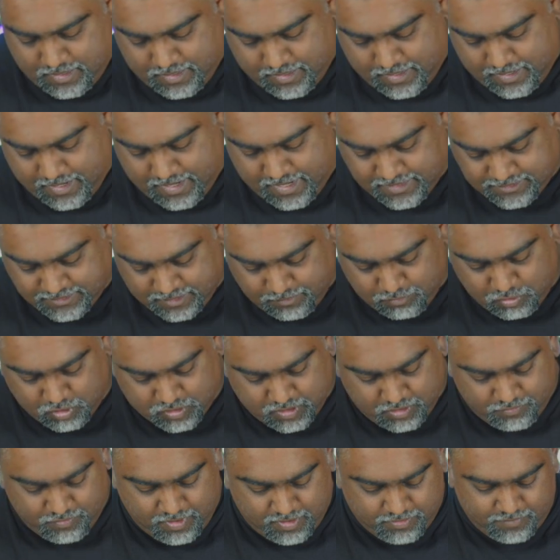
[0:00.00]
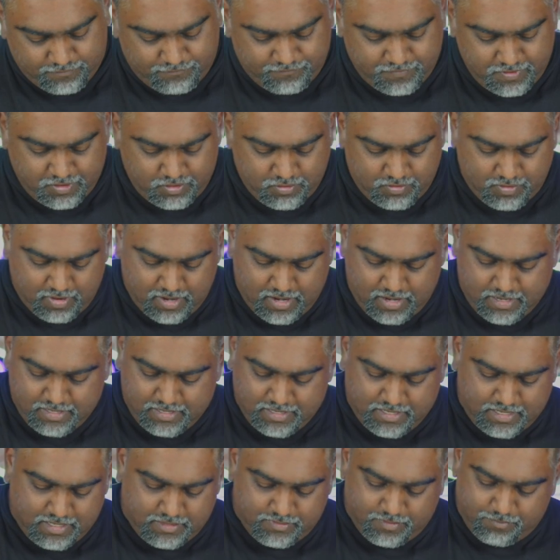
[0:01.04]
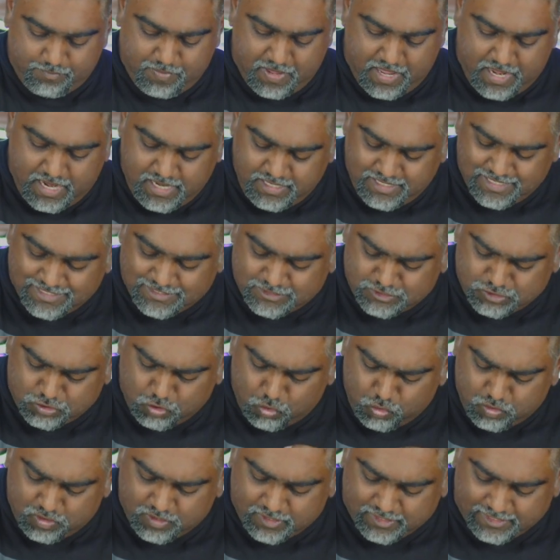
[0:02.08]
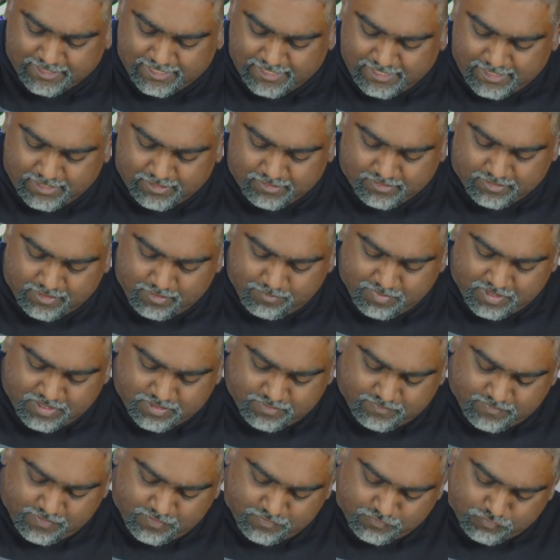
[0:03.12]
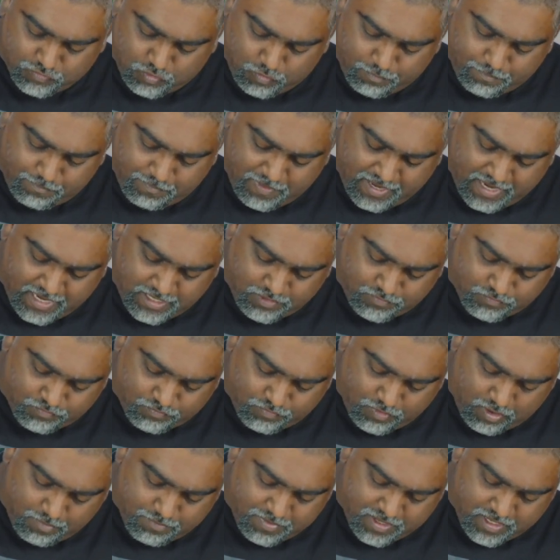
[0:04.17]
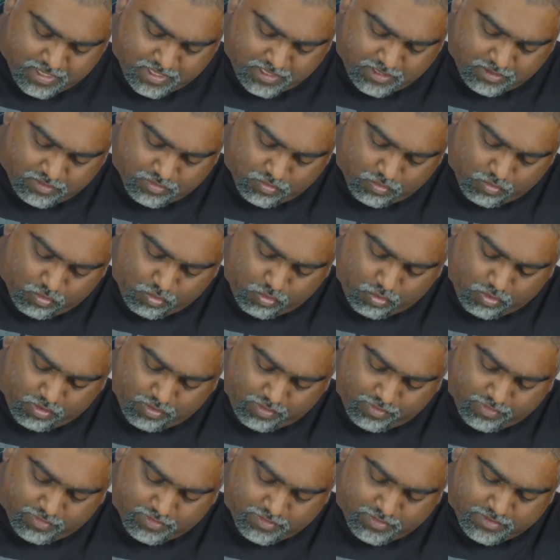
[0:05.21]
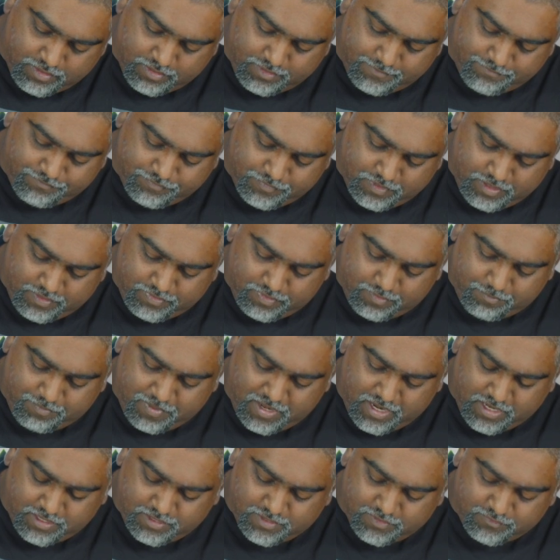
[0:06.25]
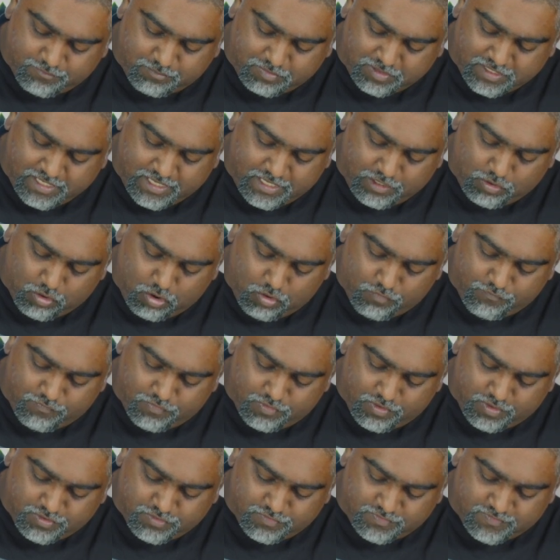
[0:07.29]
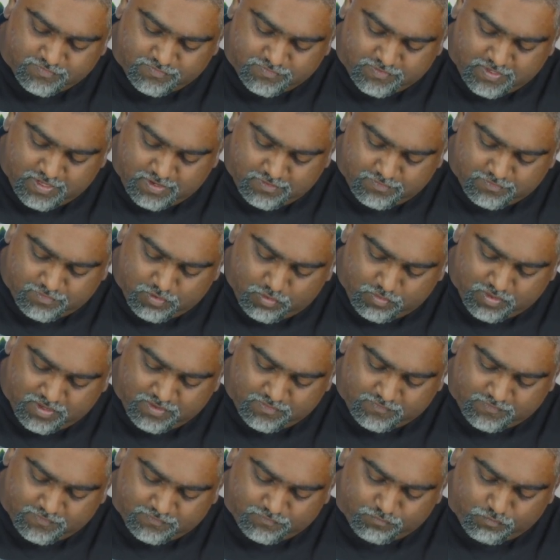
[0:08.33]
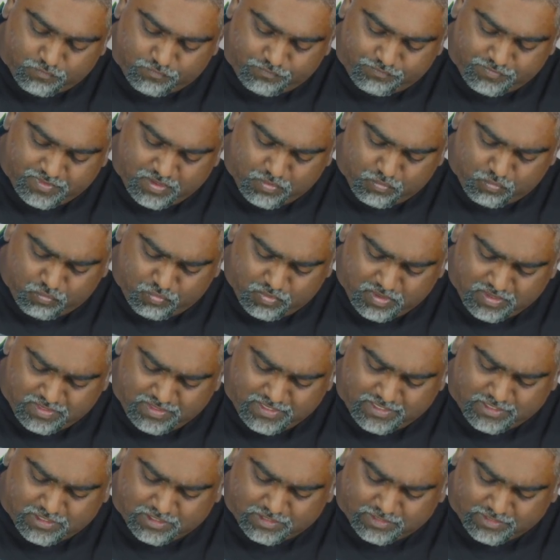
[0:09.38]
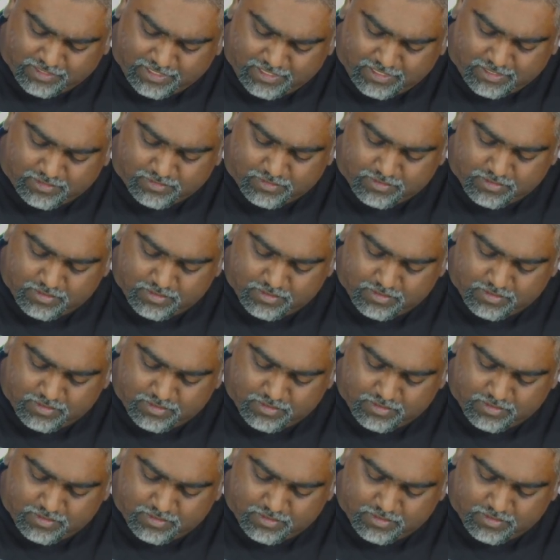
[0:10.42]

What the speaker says: As I'm looking around the figure, the paint is so clean. I mean, there's no paint rubbing or the paint is bleeding over onto the skin tone. It's just really clean.